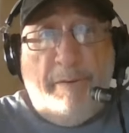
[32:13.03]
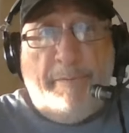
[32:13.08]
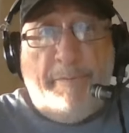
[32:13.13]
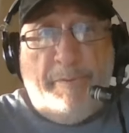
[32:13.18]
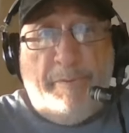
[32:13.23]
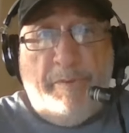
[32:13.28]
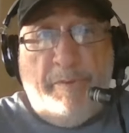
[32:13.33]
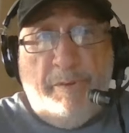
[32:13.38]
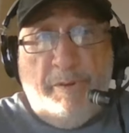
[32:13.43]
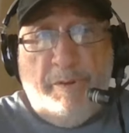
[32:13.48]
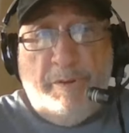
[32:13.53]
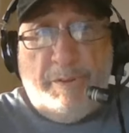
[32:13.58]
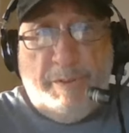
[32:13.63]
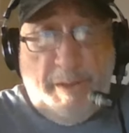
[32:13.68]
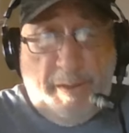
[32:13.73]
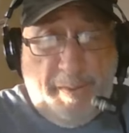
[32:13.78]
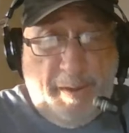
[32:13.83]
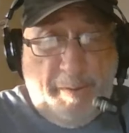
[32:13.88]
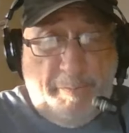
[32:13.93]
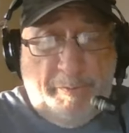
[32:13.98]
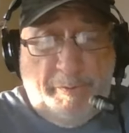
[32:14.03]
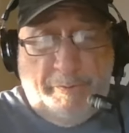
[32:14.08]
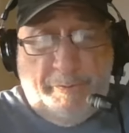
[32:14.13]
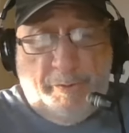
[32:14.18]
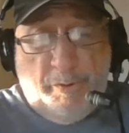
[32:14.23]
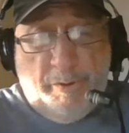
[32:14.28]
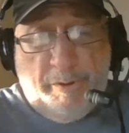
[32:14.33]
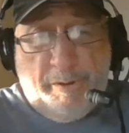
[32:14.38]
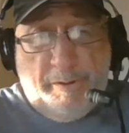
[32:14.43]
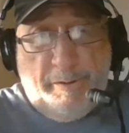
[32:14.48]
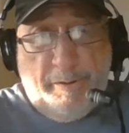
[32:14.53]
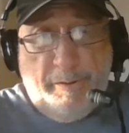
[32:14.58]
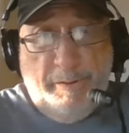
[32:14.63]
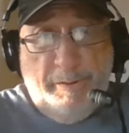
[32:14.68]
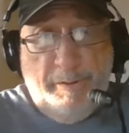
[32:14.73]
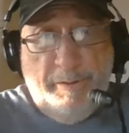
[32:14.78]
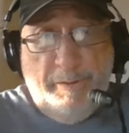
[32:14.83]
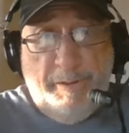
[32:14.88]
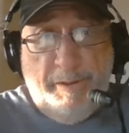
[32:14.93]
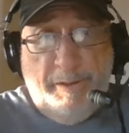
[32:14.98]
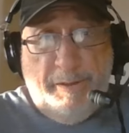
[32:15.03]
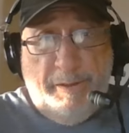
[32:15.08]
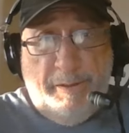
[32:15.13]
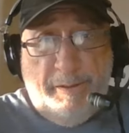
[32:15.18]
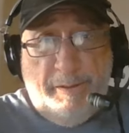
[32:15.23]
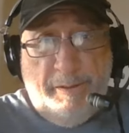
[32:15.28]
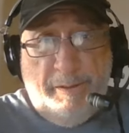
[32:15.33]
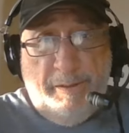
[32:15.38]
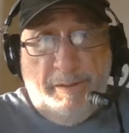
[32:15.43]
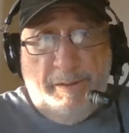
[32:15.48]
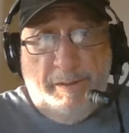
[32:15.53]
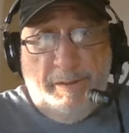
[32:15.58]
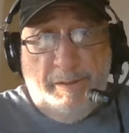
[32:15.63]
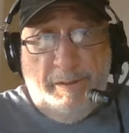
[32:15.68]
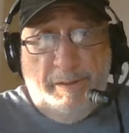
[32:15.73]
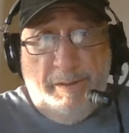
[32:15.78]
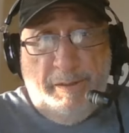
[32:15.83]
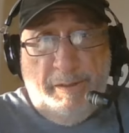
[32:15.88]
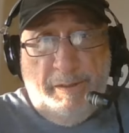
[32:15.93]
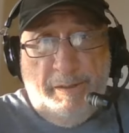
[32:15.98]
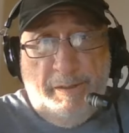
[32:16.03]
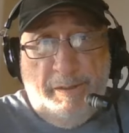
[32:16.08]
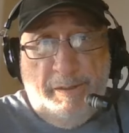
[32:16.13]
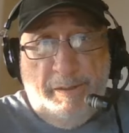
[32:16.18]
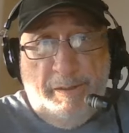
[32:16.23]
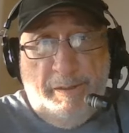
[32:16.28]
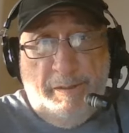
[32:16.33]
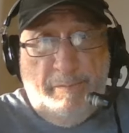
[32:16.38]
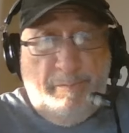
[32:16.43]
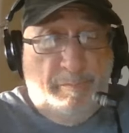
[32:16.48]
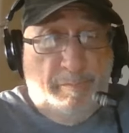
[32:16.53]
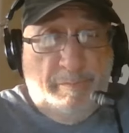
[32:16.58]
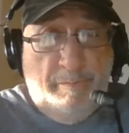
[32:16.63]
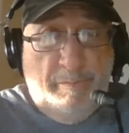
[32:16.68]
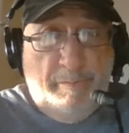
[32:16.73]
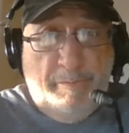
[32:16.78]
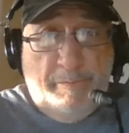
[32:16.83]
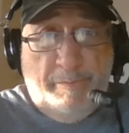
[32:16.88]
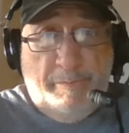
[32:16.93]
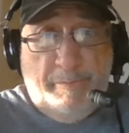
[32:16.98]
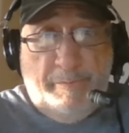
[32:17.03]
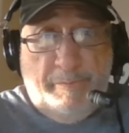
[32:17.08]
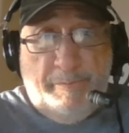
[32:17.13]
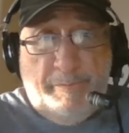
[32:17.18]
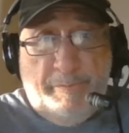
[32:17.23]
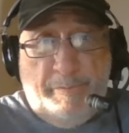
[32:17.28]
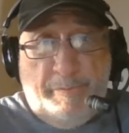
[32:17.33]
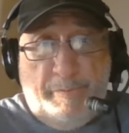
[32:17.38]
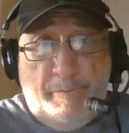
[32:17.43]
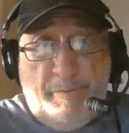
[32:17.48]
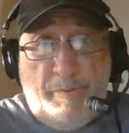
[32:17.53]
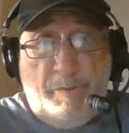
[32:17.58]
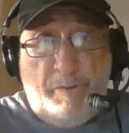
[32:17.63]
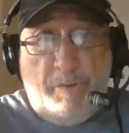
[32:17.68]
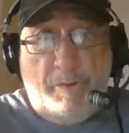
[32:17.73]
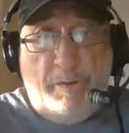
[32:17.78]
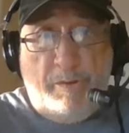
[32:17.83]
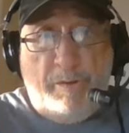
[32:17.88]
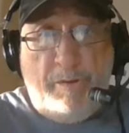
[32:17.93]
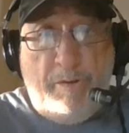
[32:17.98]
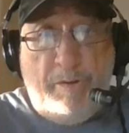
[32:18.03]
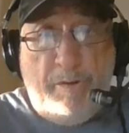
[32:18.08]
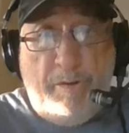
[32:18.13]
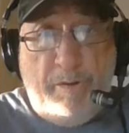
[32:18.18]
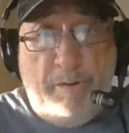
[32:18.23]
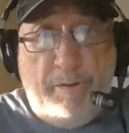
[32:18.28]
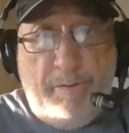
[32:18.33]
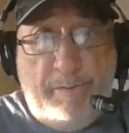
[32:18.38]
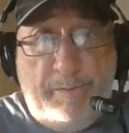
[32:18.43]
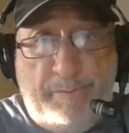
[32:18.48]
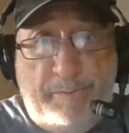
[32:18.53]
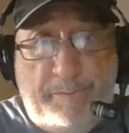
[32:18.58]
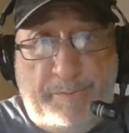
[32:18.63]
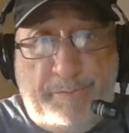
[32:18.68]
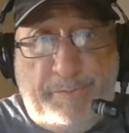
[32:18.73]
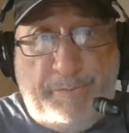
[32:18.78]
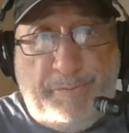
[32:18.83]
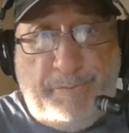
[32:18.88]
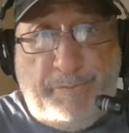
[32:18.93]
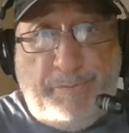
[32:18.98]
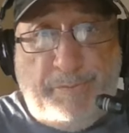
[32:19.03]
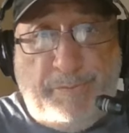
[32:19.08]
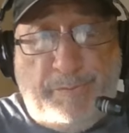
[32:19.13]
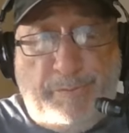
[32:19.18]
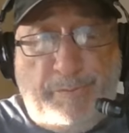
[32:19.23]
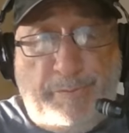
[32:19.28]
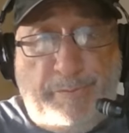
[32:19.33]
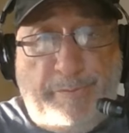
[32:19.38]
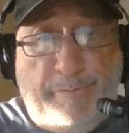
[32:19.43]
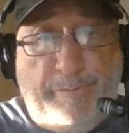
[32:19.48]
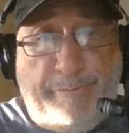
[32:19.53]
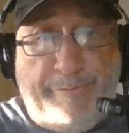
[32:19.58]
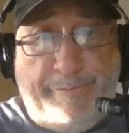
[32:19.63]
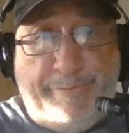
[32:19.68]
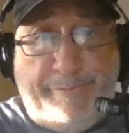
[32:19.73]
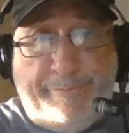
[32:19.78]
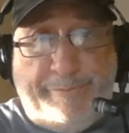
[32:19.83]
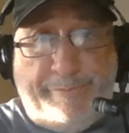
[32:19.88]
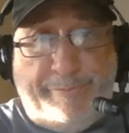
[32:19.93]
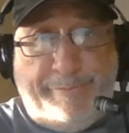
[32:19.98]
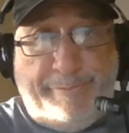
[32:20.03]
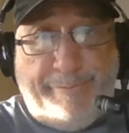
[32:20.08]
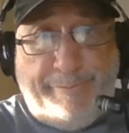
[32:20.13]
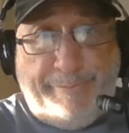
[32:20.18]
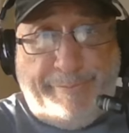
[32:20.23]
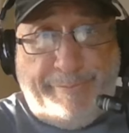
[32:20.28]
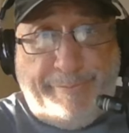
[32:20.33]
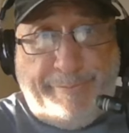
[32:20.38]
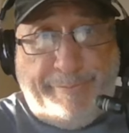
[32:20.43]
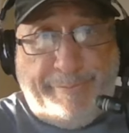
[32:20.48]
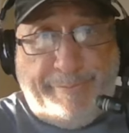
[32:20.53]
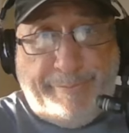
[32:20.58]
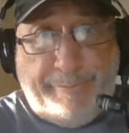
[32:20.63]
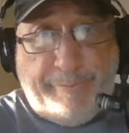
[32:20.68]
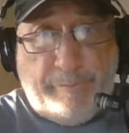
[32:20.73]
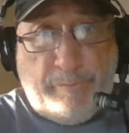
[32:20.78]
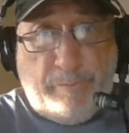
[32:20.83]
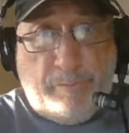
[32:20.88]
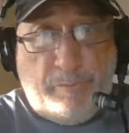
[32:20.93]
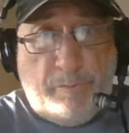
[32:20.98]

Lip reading: (not speaking)